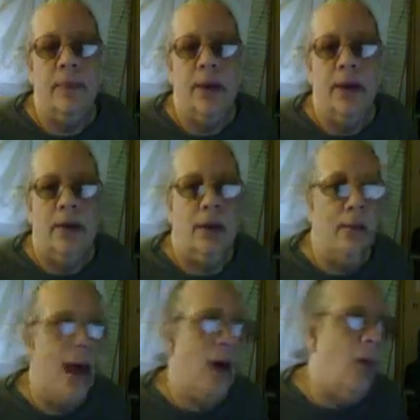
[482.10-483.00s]
No
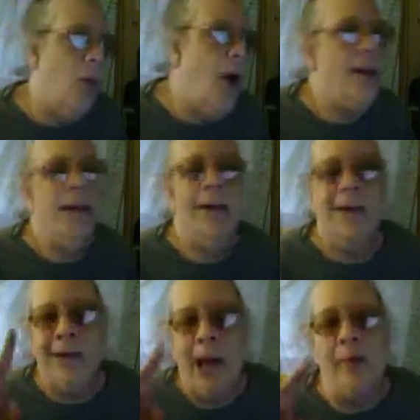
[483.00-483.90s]
matter what
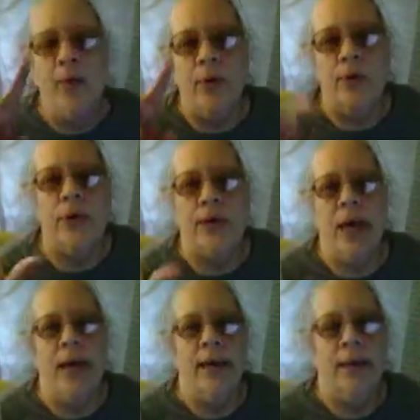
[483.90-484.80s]
numbers
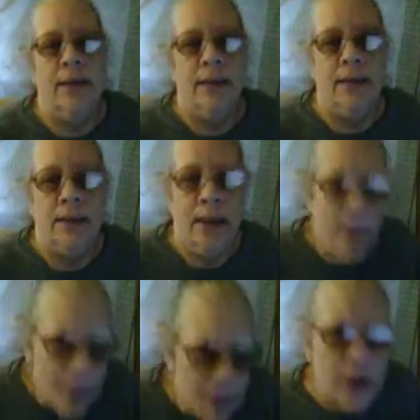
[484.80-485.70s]
say.
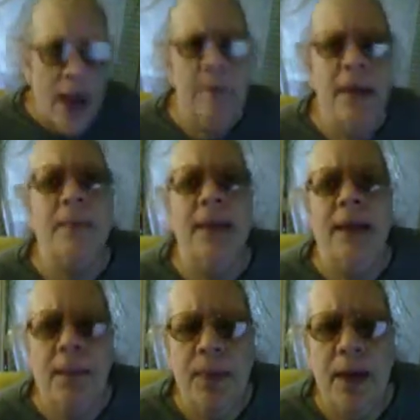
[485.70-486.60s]
Numbers can be
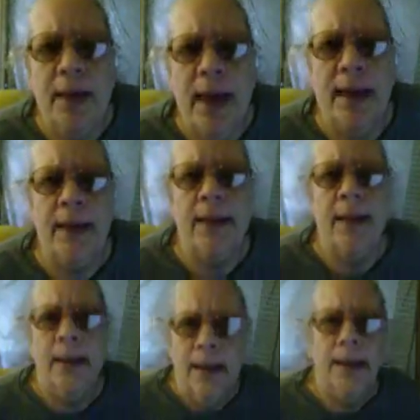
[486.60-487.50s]
manipulated.
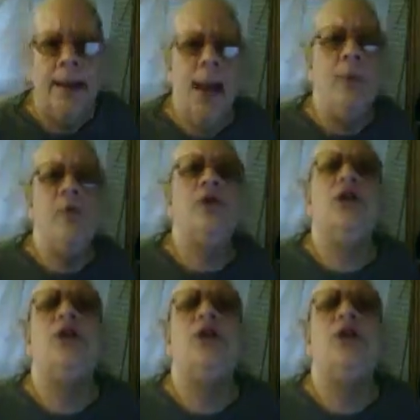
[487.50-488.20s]
Numbers can